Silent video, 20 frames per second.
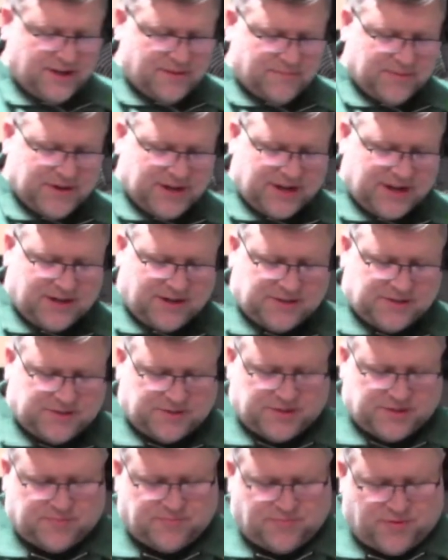I can also
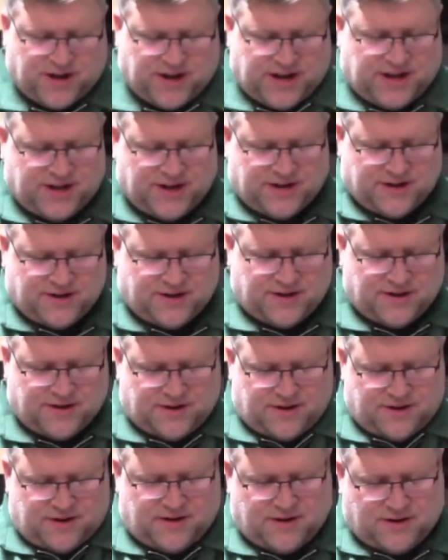spray it
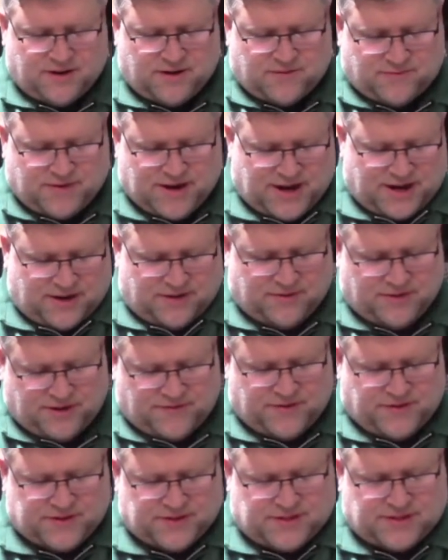around if
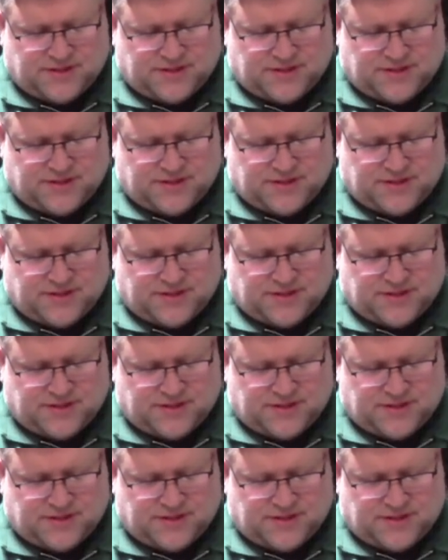it's